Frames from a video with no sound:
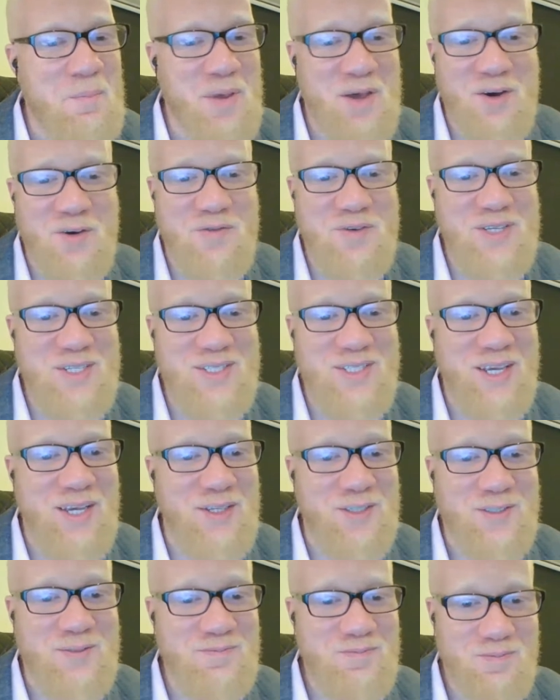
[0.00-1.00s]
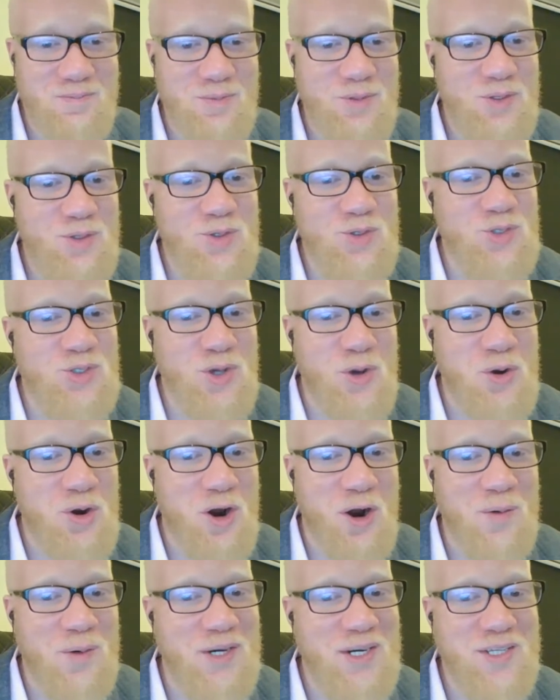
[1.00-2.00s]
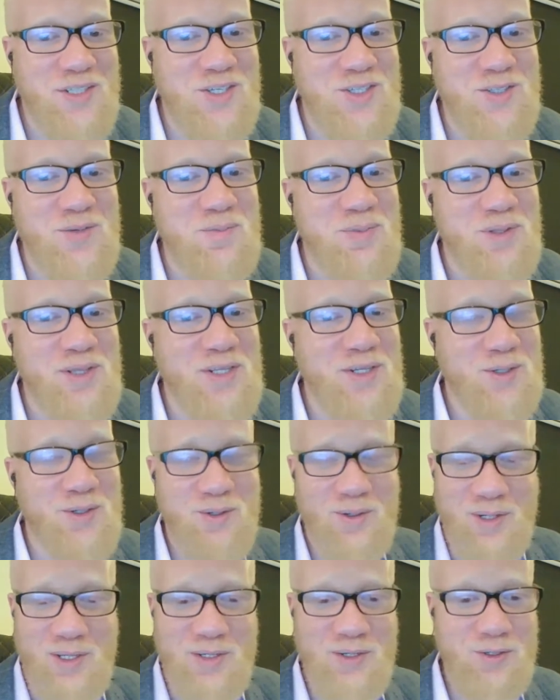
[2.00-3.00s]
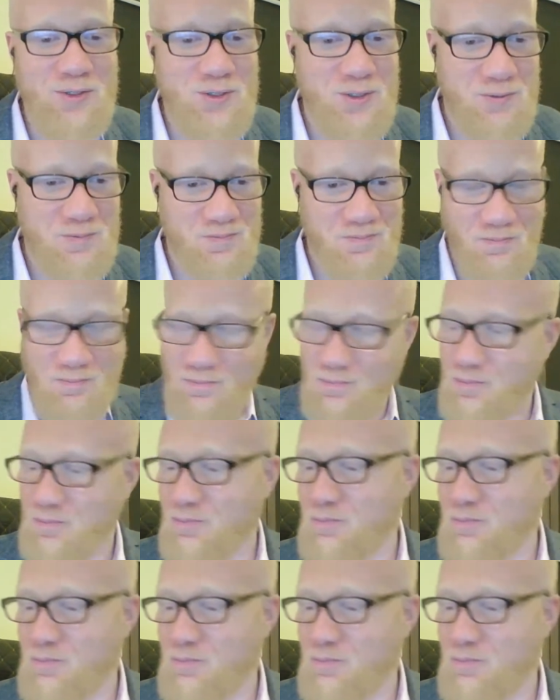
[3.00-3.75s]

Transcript: Belvy says, so are religious and political leaders.